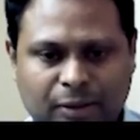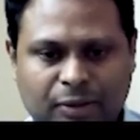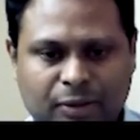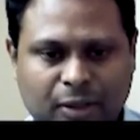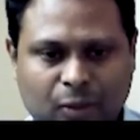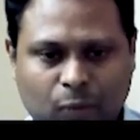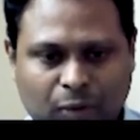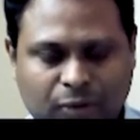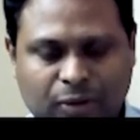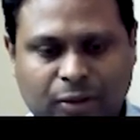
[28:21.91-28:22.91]
the engineering
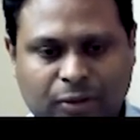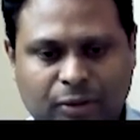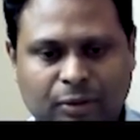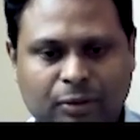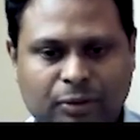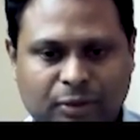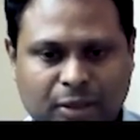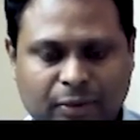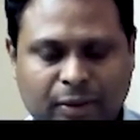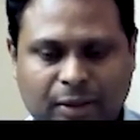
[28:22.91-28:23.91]
workstation, to
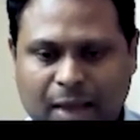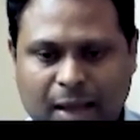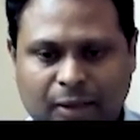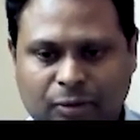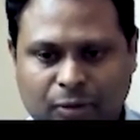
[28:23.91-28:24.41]
generate the hash